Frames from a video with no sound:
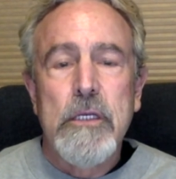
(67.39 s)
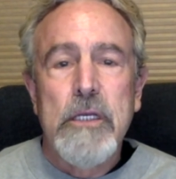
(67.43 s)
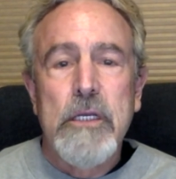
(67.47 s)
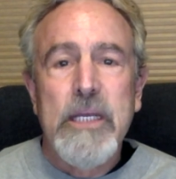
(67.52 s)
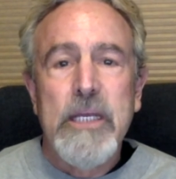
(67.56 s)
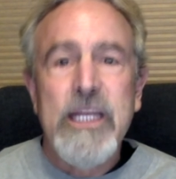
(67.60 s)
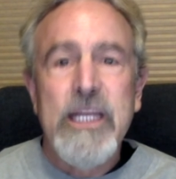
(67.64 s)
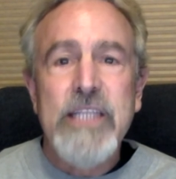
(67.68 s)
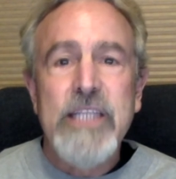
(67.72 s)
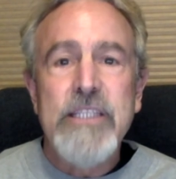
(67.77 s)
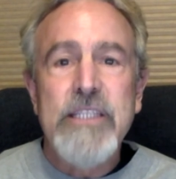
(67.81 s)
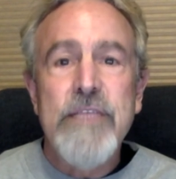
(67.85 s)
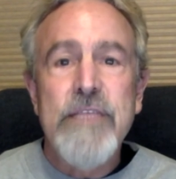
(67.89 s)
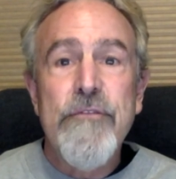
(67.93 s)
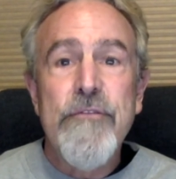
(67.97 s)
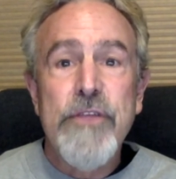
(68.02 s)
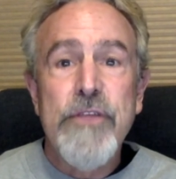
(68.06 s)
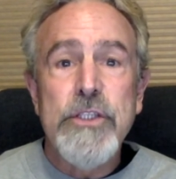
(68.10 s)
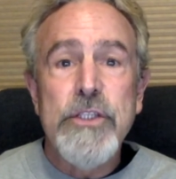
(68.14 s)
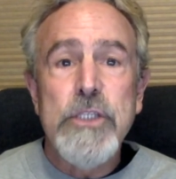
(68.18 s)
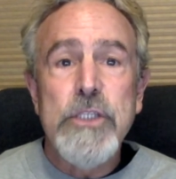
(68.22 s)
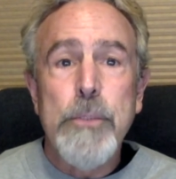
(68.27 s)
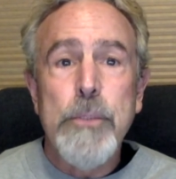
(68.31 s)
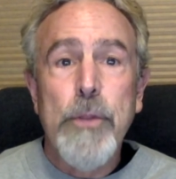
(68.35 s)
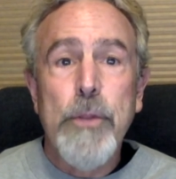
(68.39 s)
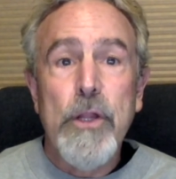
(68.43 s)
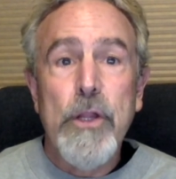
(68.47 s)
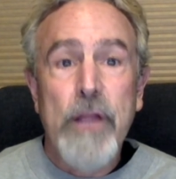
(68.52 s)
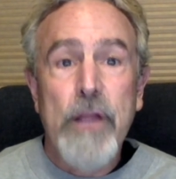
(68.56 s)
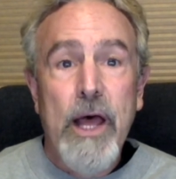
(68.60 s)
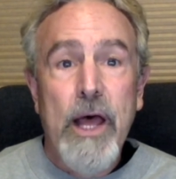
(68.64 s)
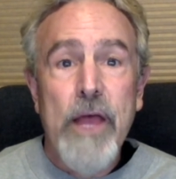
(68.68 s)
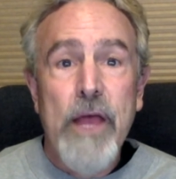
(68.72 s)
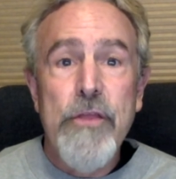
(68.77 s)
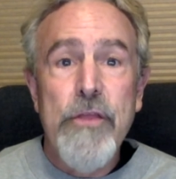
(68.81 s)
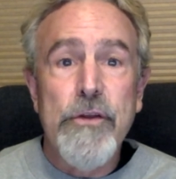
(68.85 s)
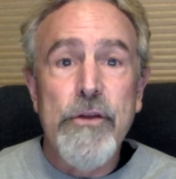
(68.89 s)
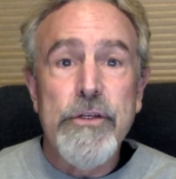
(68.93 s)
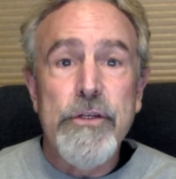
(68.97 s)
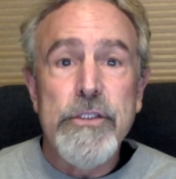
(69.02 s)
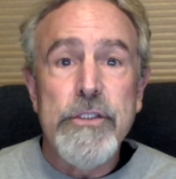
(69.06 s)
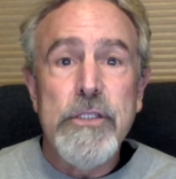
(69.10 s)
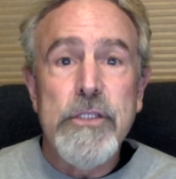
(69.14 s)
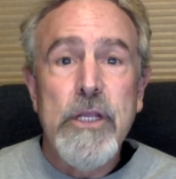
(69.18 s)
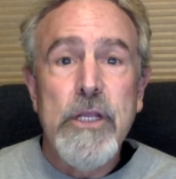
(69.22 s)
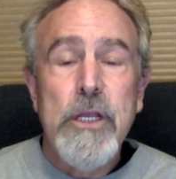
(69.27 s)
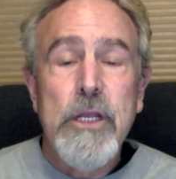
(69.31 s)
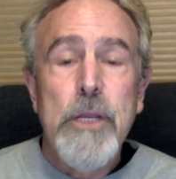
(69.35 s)
It is invisible to
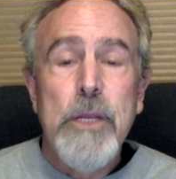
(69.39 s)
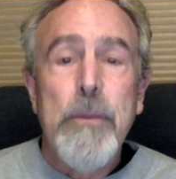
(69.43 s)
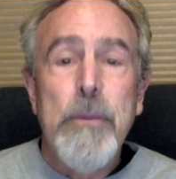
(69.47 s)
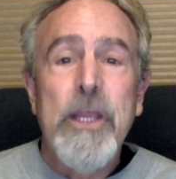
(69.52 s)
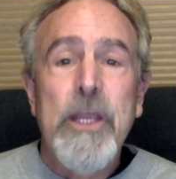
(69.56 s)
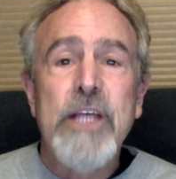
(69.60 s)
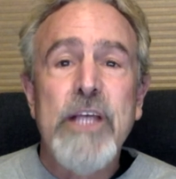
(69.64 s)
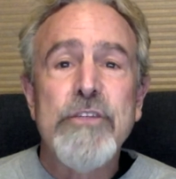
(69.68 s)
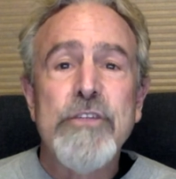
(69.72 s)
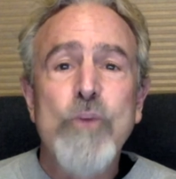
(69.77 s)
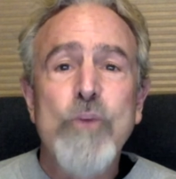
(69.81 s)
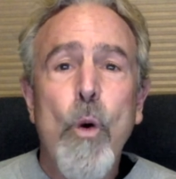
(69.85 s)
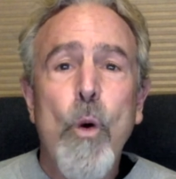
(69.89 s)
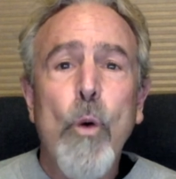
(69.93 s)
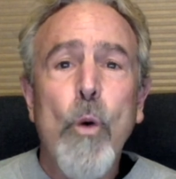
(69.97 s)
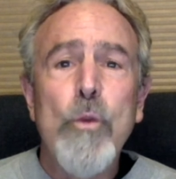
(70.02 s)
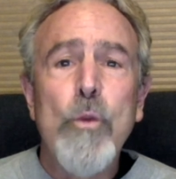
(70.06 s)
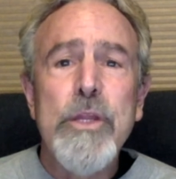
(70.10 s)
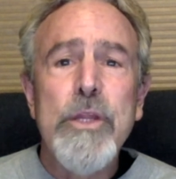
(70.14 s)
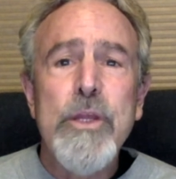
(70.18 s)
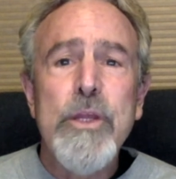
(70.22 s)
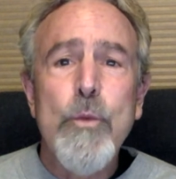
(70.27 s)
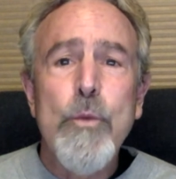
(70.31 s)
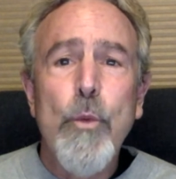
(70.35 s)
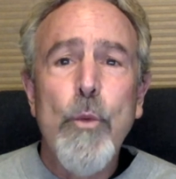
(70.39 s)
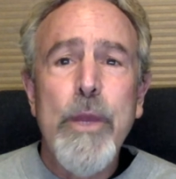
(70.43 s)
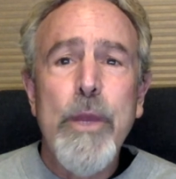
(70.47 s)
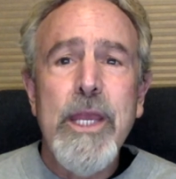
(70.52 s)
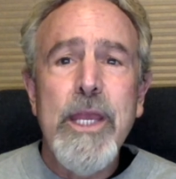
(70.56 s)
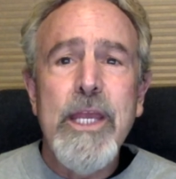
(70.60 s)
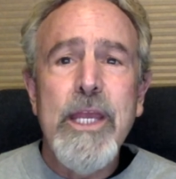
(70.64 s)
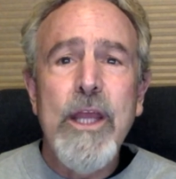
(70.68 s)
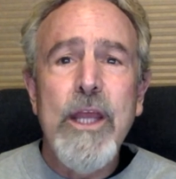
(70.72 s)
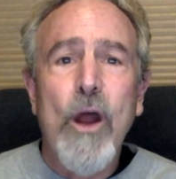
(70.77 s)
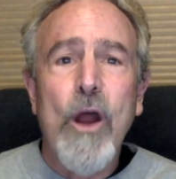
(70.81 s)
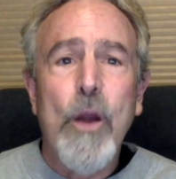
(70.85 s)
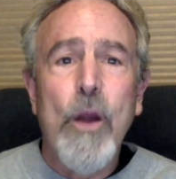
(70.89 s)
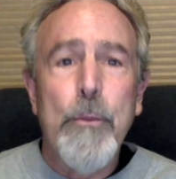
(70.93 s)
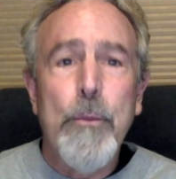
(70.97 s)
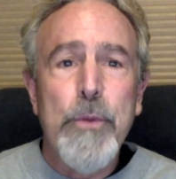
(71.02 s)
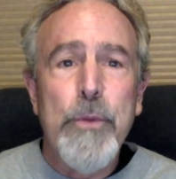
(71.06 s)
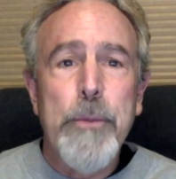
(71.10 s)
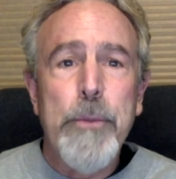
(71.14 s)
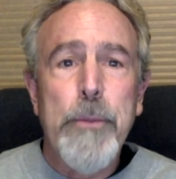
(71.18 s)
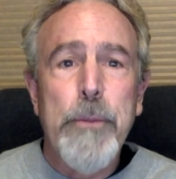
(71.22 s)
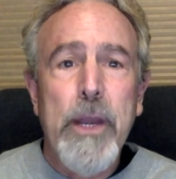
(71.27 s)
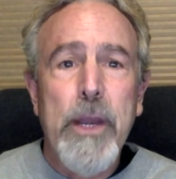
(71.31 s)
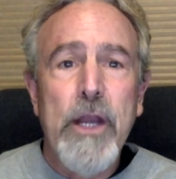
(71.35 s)
others because only we are
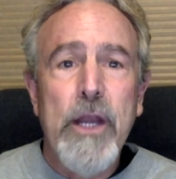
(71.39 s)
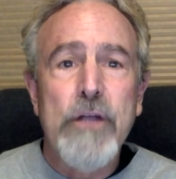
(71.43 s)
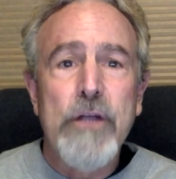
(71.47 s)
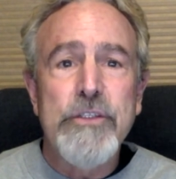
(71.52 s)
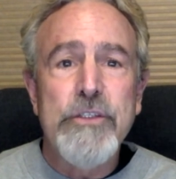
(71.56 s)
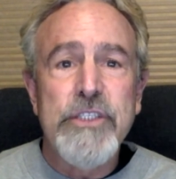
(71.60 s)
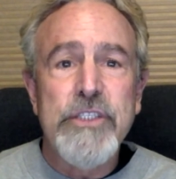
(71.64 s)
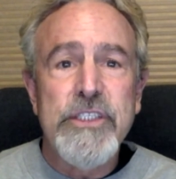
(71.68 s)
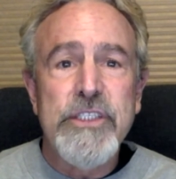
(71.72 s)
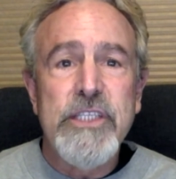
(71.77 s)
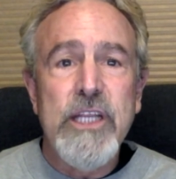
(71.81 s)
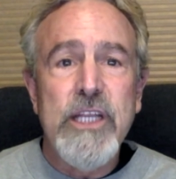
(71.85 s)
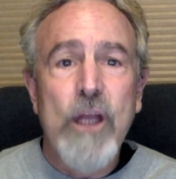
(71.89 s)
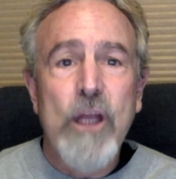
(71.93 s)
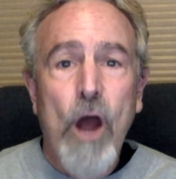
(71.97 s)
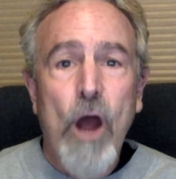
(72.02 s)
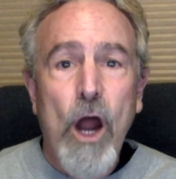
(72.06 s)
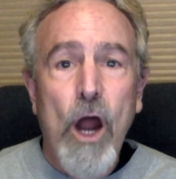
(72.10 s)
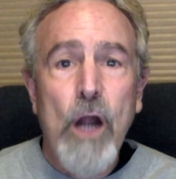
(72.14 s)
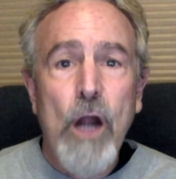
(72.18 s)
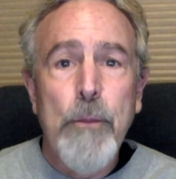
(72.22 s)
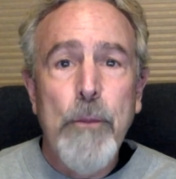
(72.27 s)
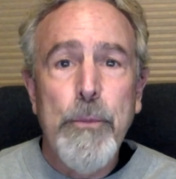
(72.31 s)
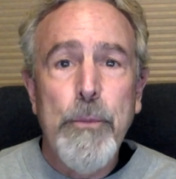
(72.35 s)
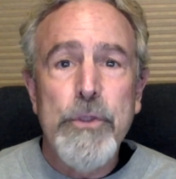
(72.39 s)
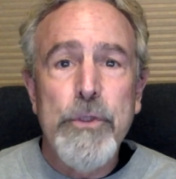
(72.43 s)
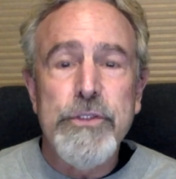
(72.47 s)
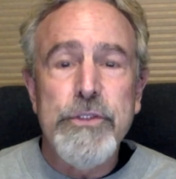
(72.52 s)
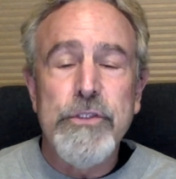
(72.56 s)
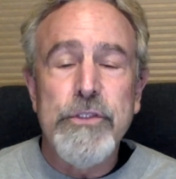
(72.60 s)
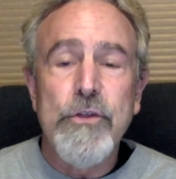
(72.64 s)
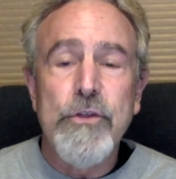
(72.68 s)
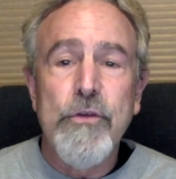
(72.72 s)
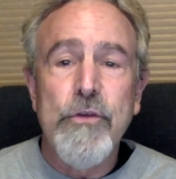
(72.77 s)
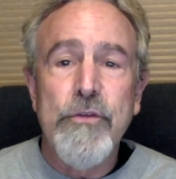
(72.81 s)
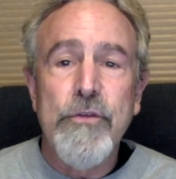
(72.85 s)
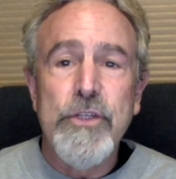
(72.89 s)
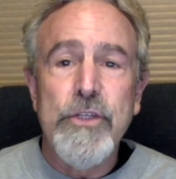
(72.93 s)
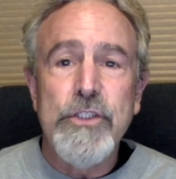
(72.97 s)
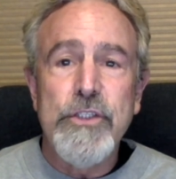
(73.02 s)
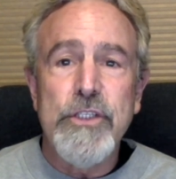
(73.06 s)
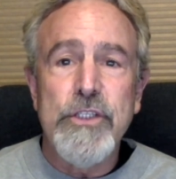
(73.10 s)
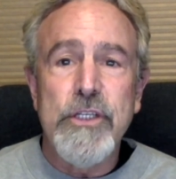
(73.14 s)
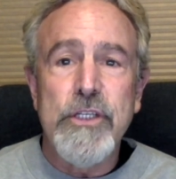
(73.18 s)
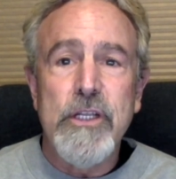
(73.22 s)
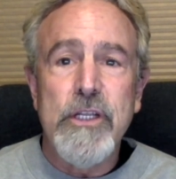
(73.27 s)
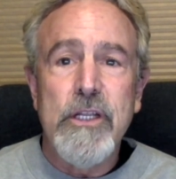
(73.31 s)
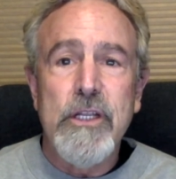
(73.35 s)
prepared to see our personal
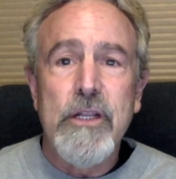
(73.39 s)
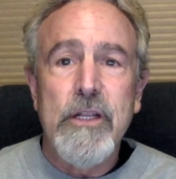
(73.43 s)
vision.